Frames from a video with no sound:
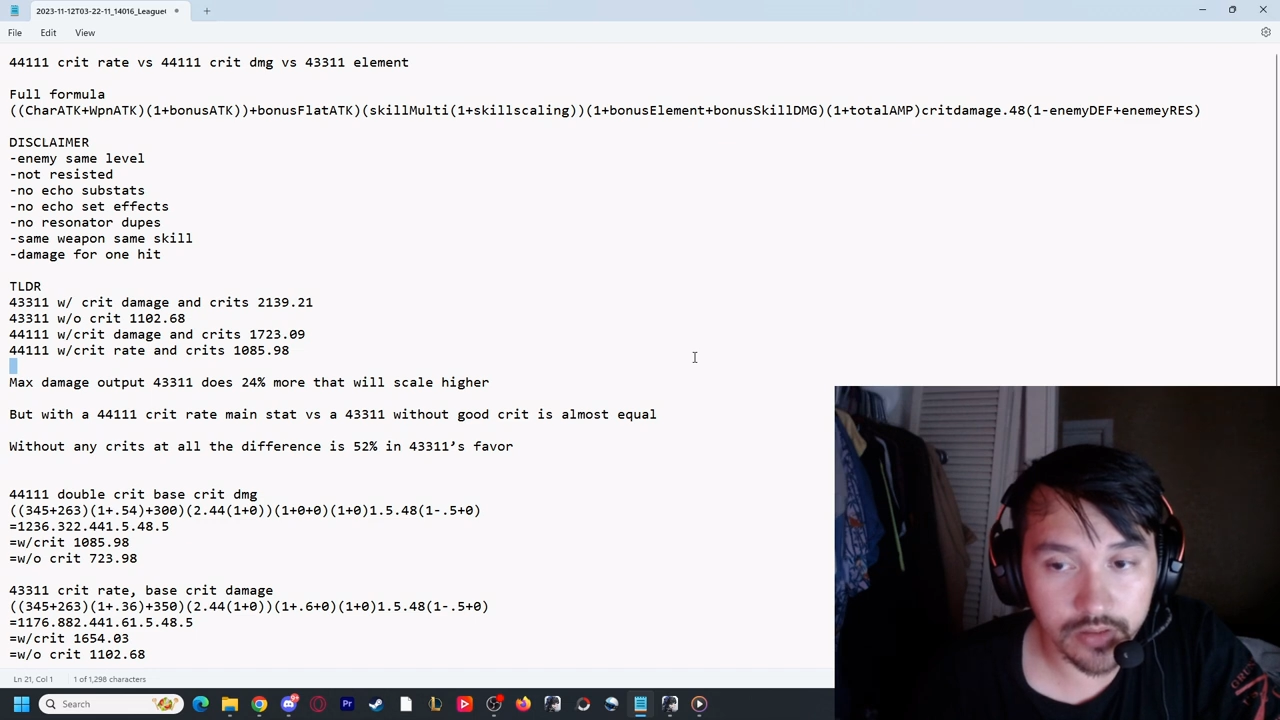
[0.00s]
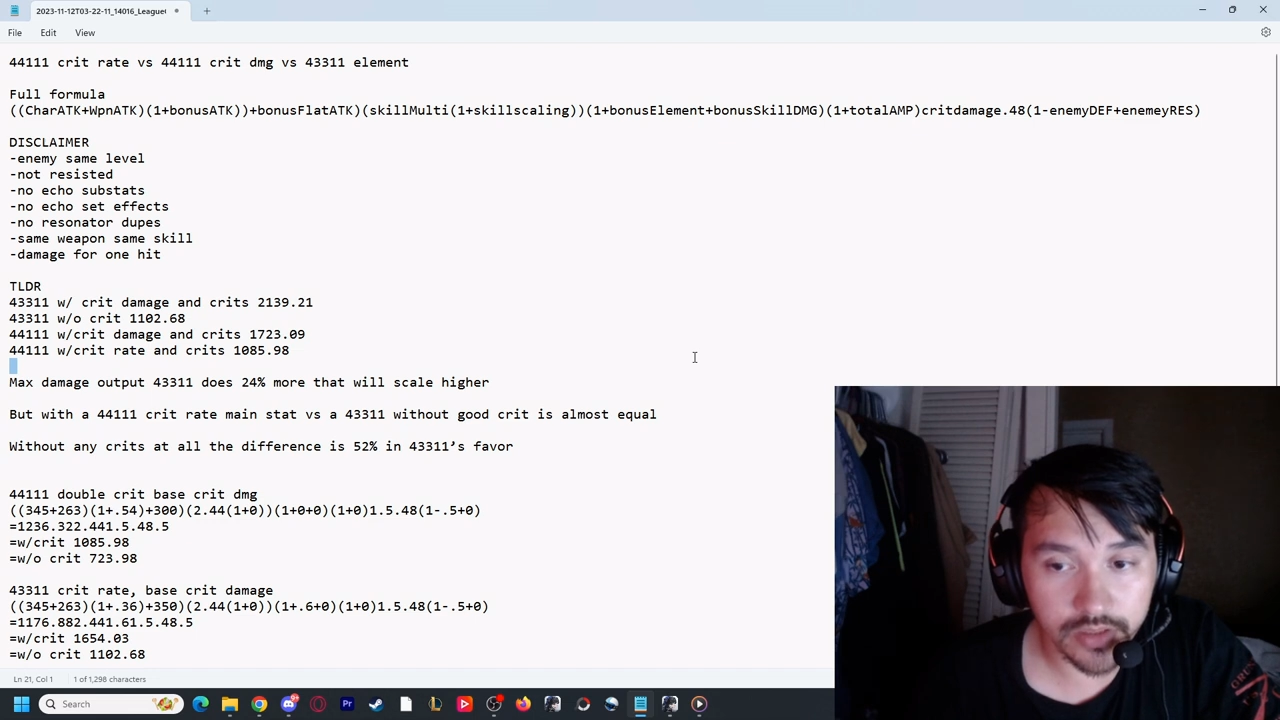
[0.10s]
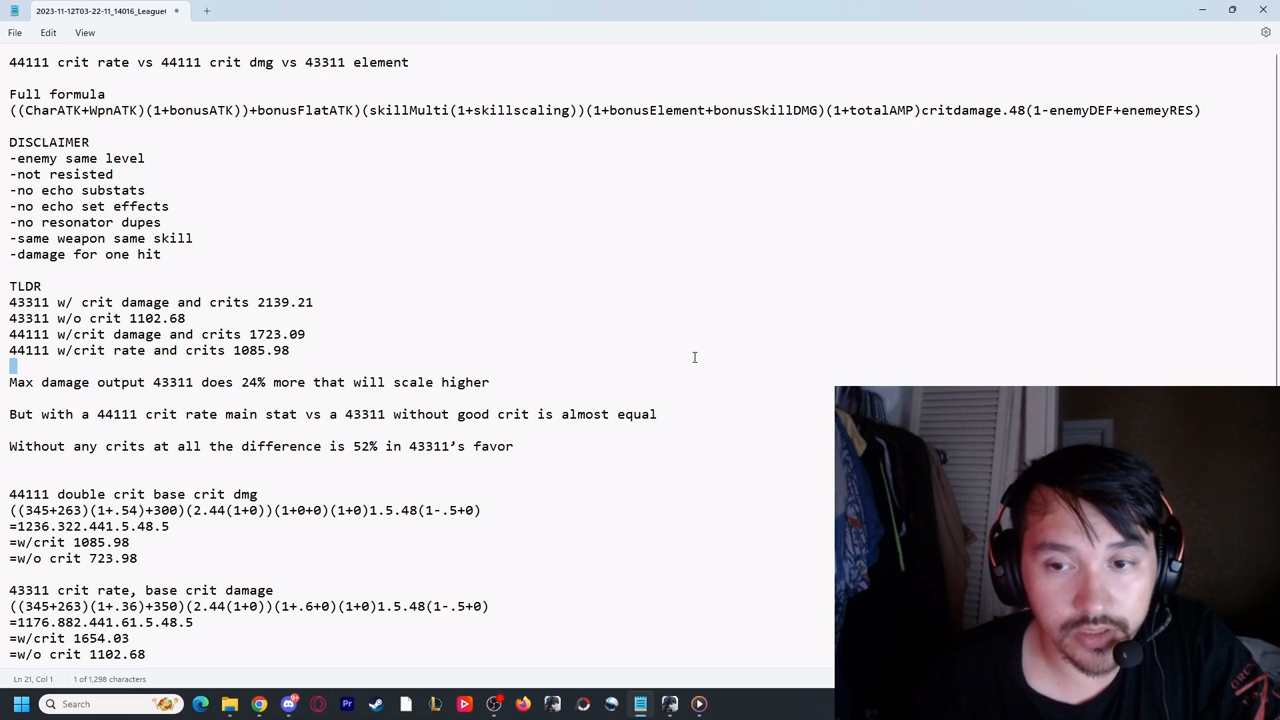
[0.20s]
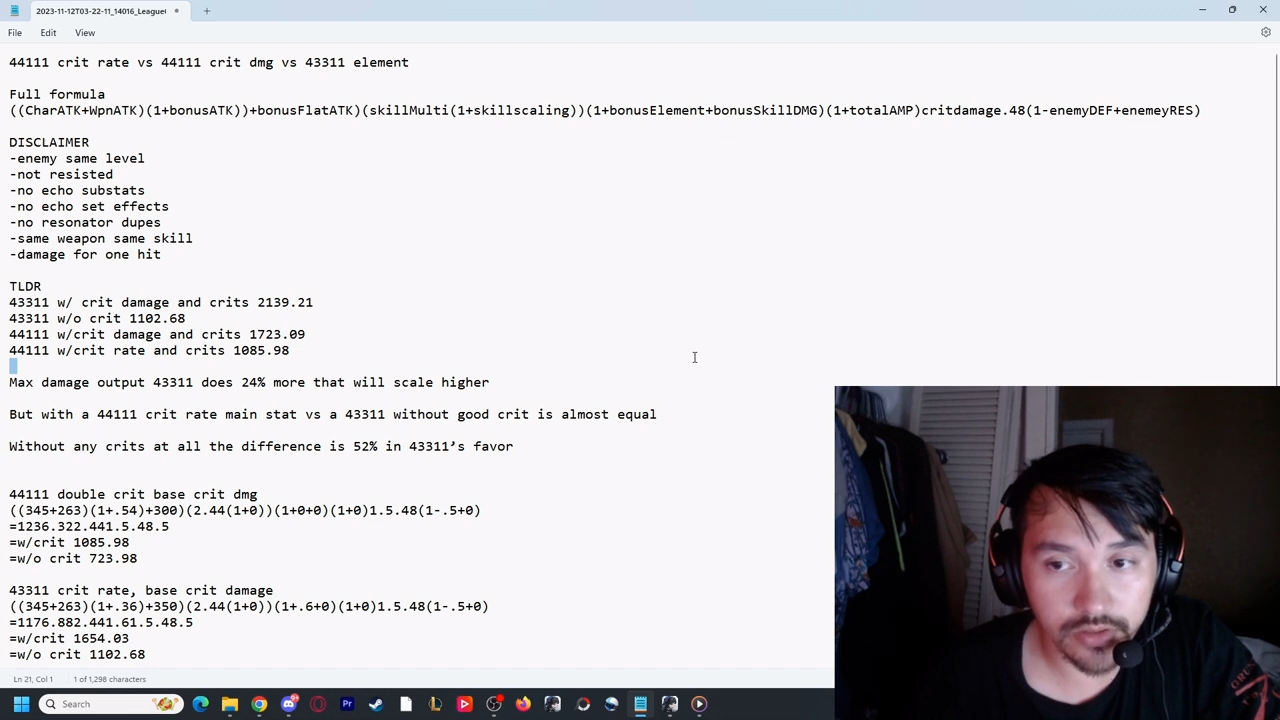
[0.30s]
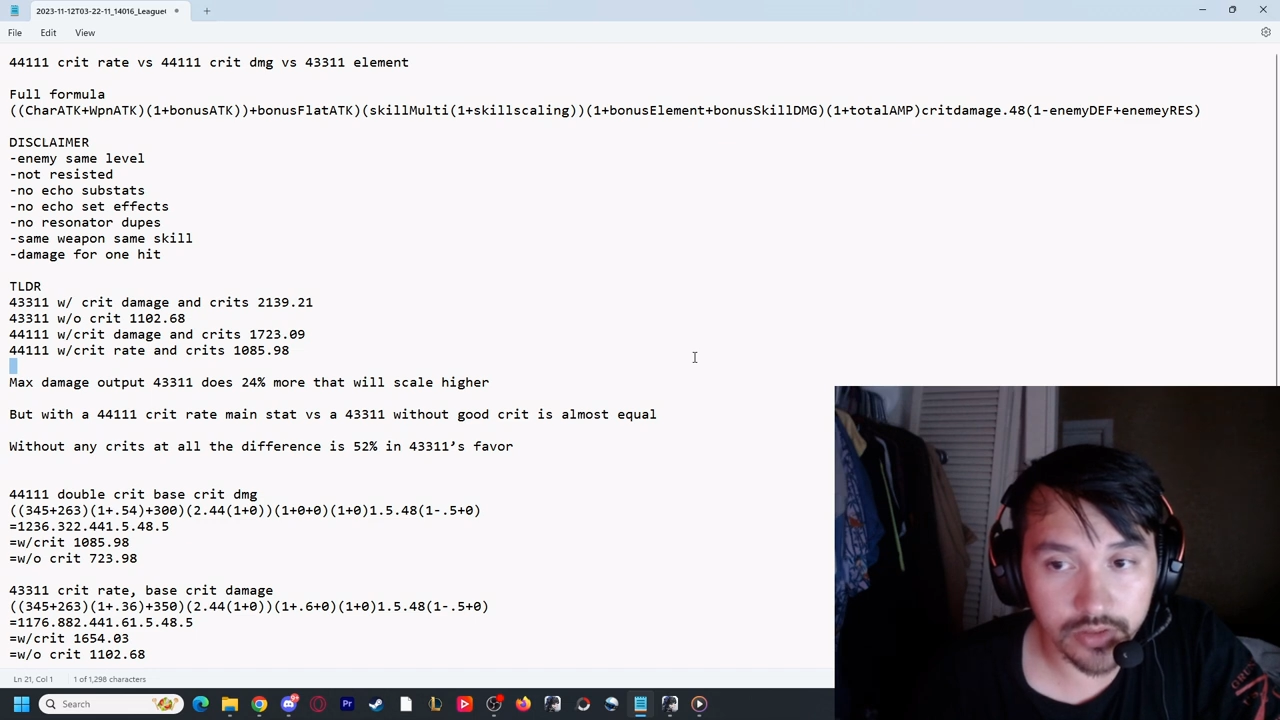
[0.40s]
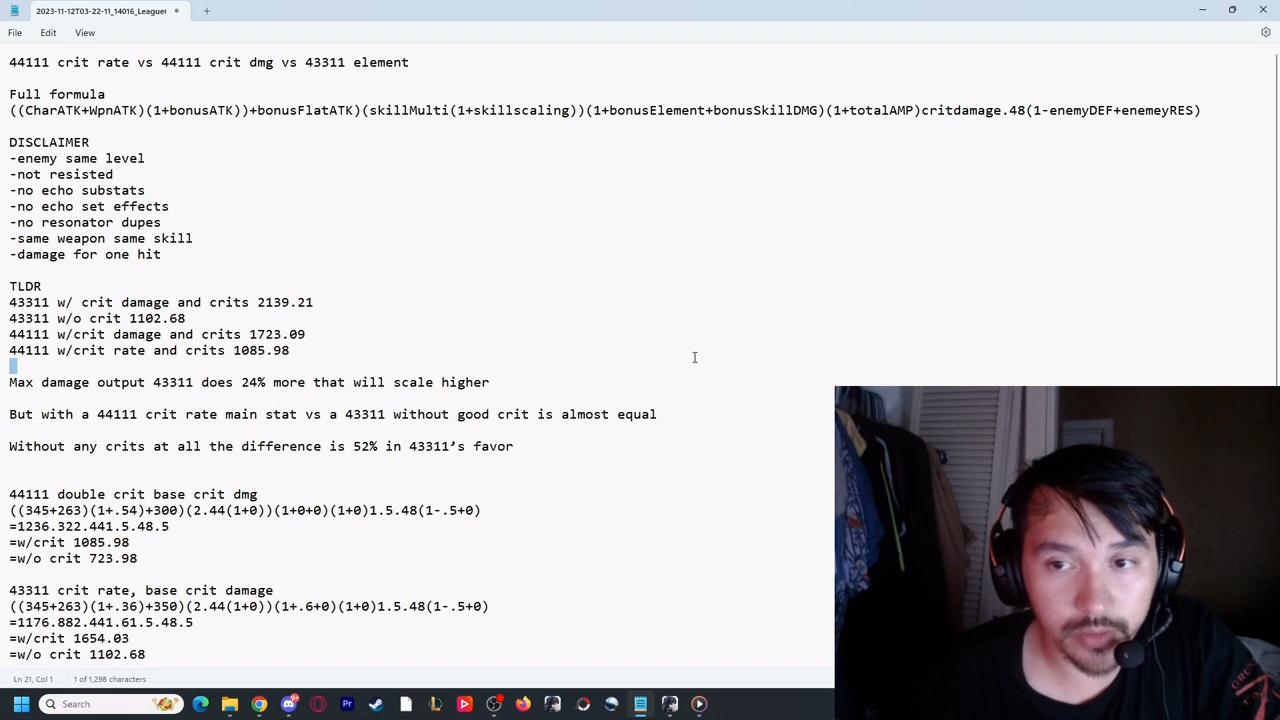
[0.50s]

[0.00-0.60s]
consider